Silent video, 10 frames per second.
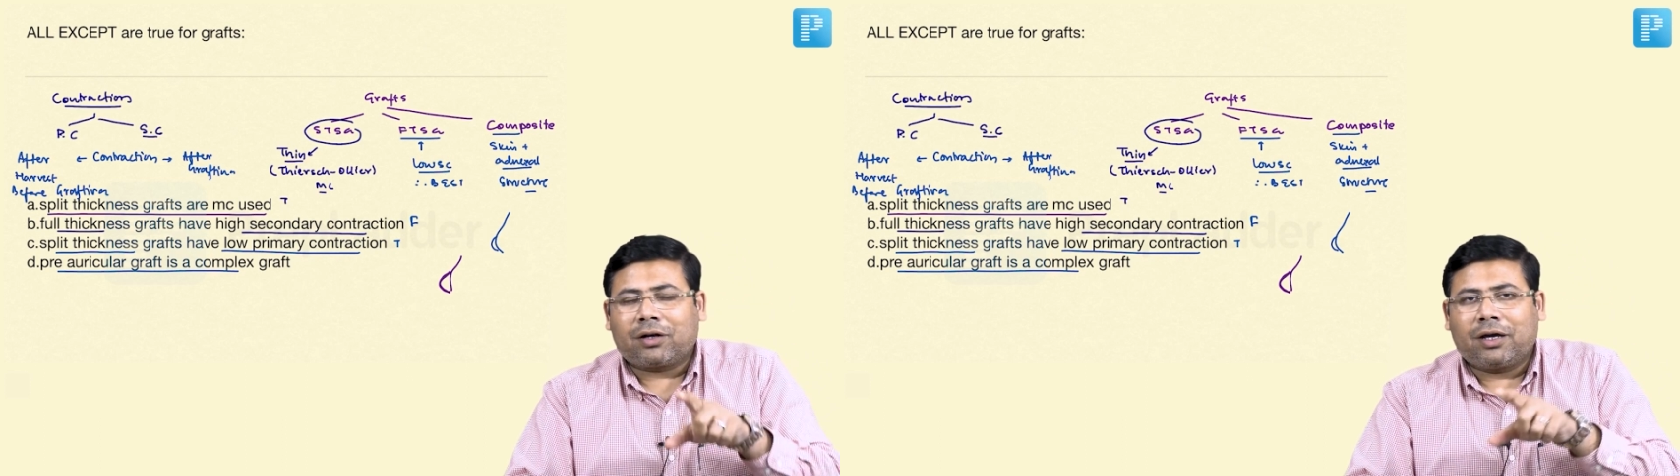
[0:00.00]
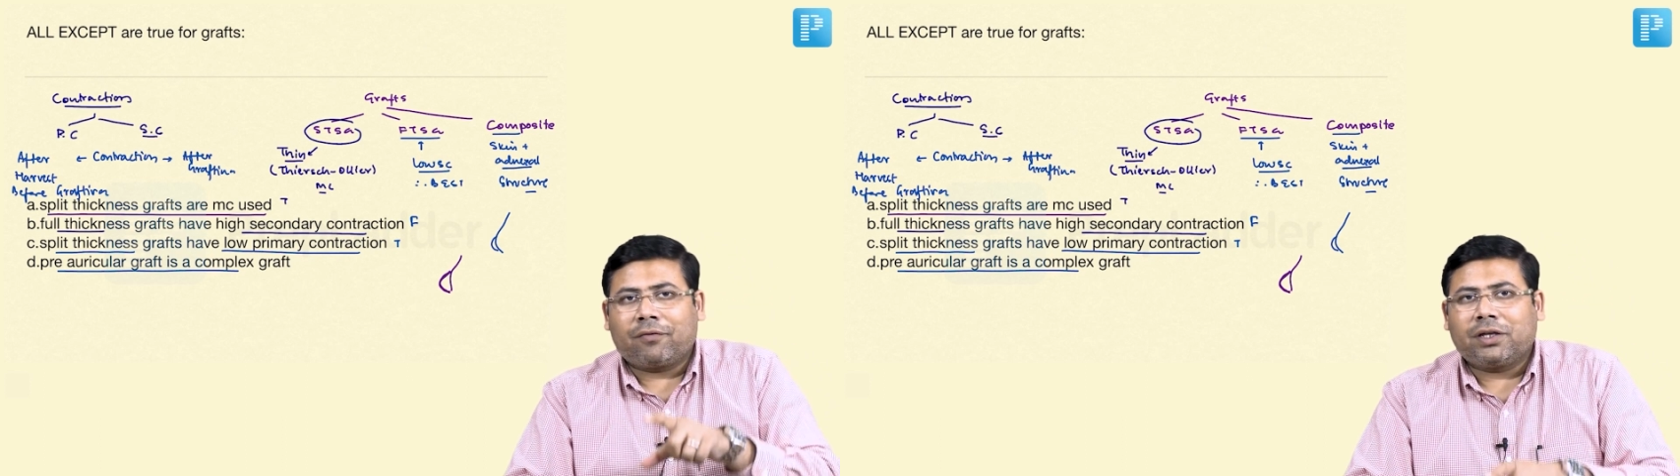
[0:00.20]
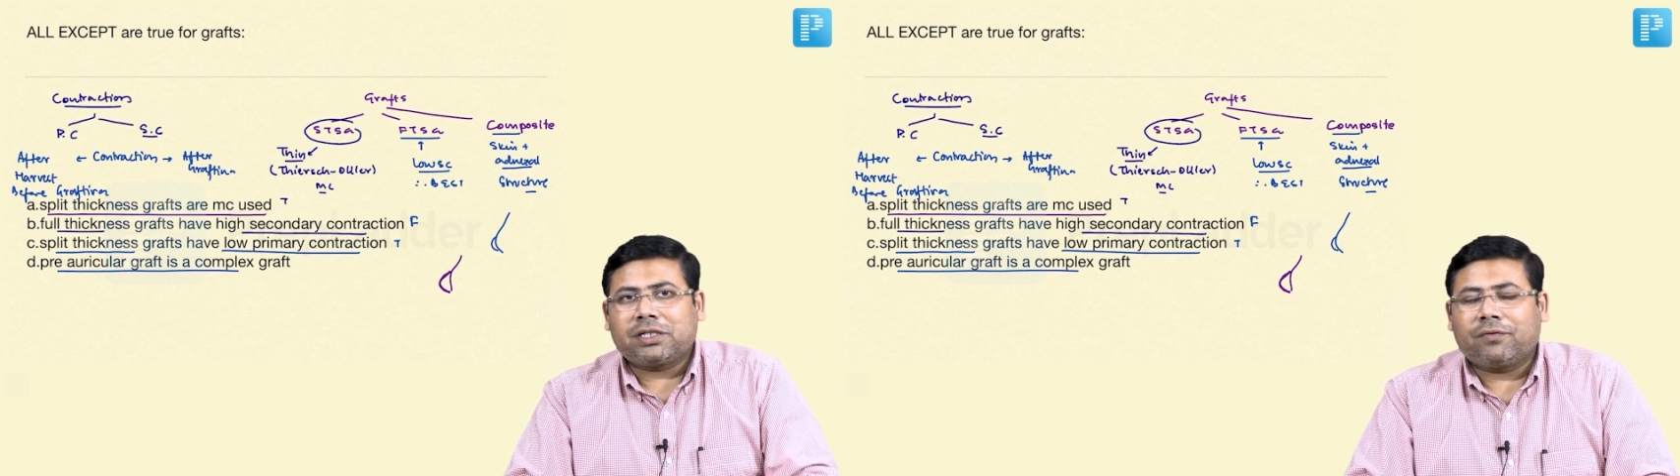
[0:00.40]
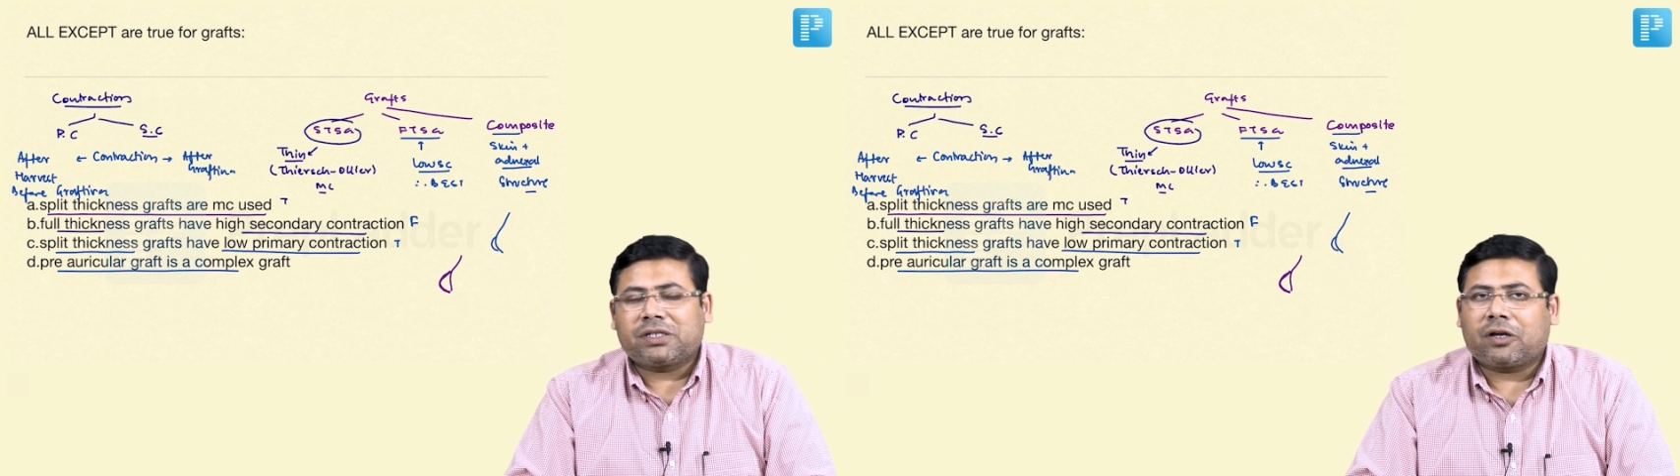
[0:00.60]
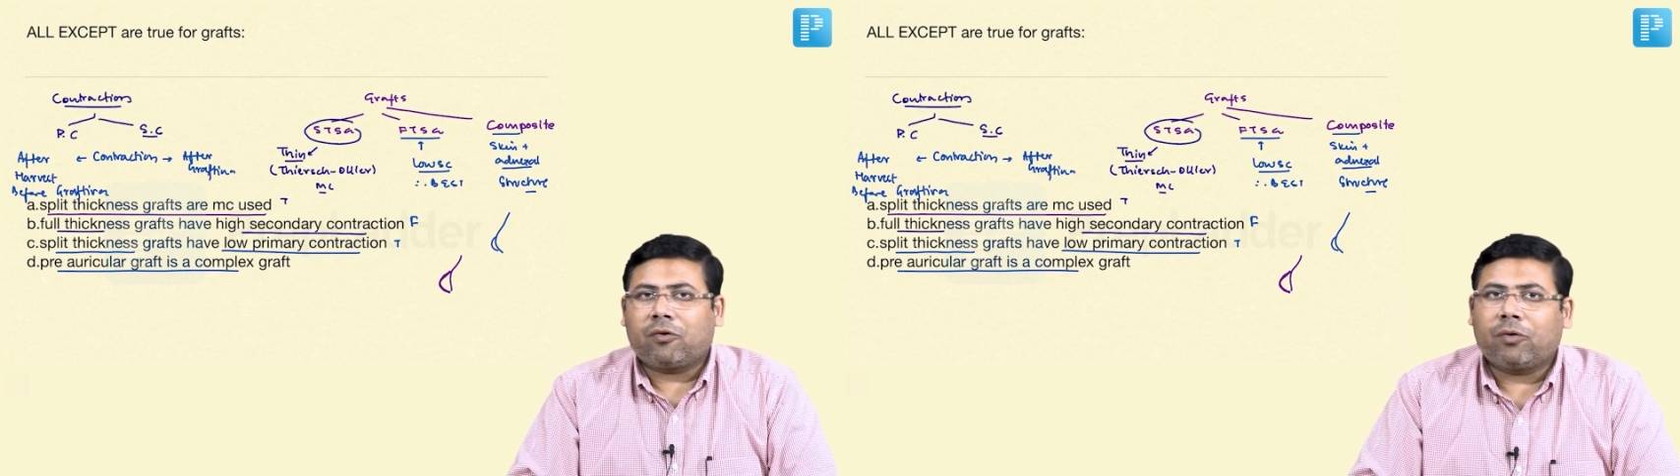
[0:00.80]
or curvature
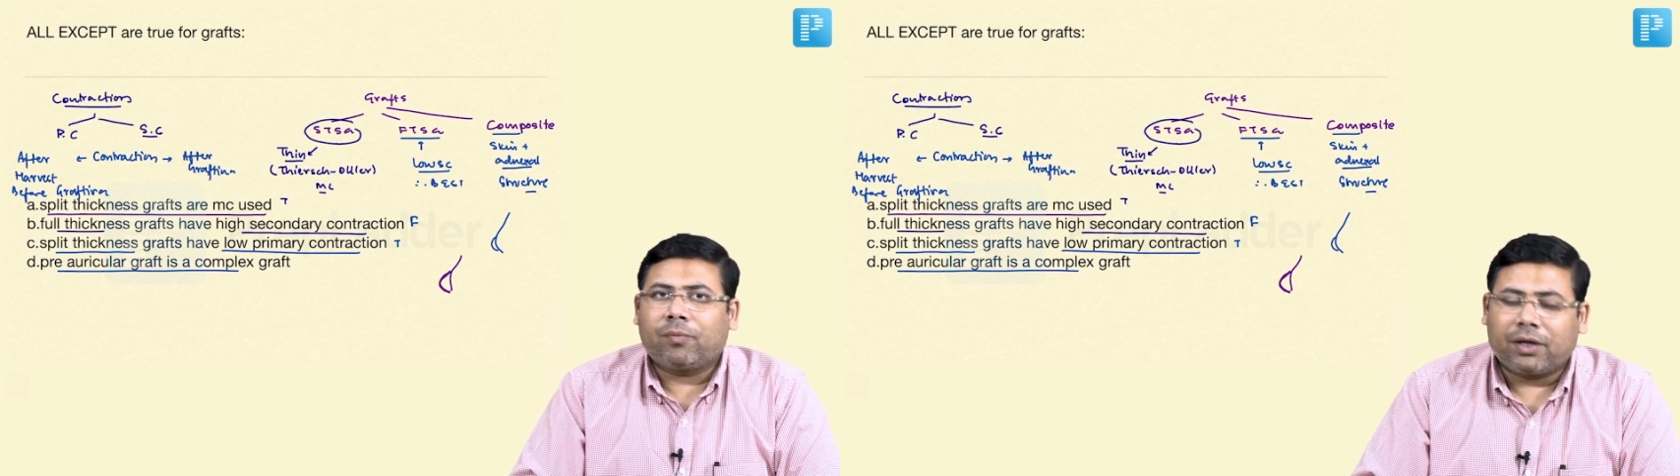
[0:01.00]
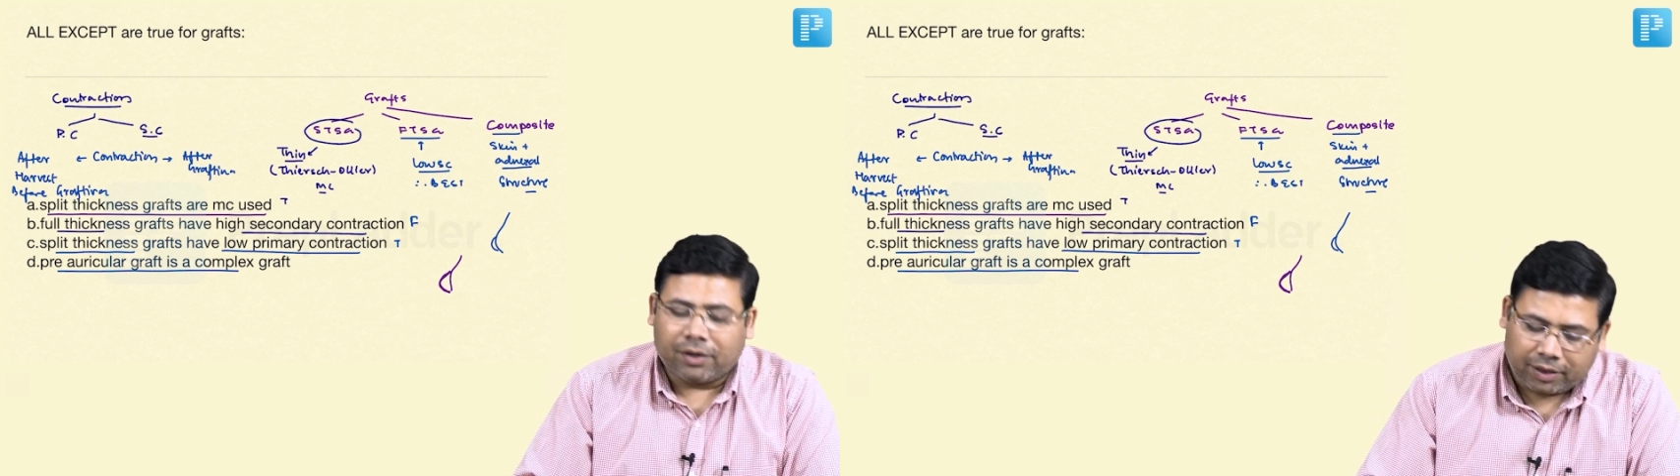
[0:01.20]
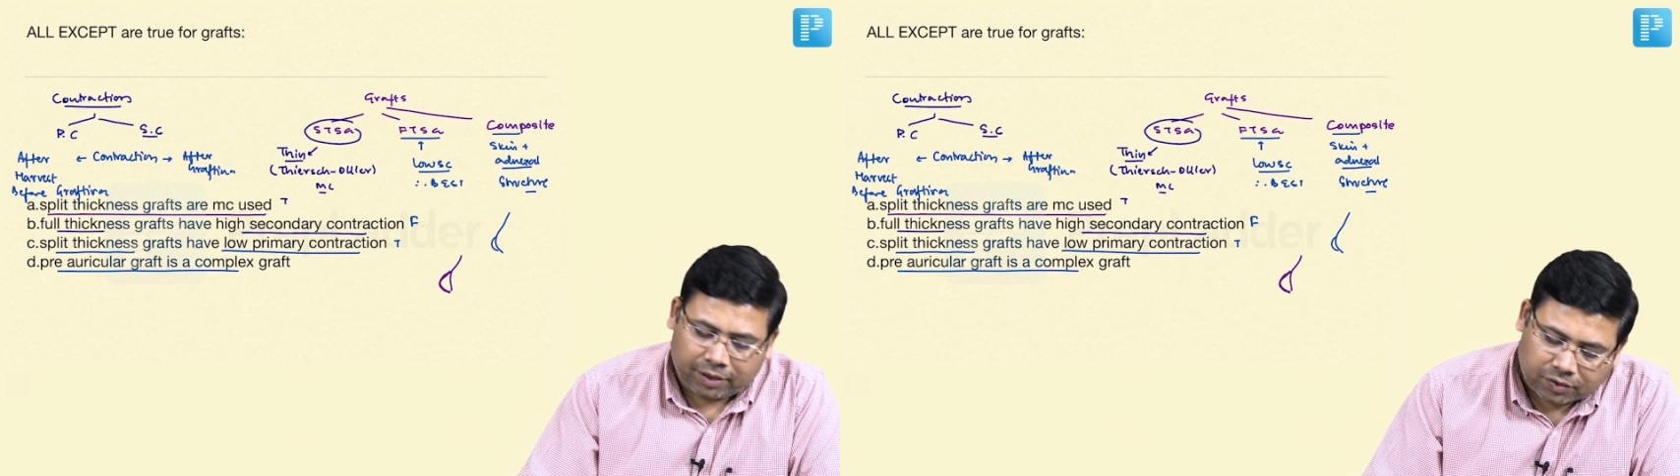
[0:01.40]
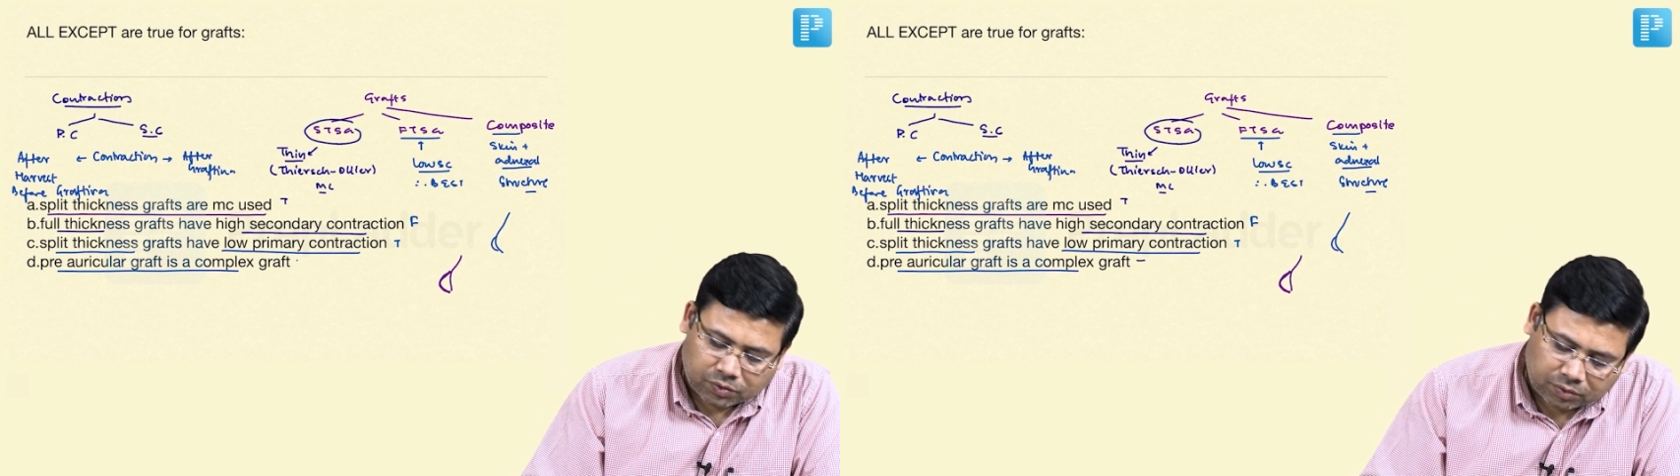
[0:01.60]
which cannot be created.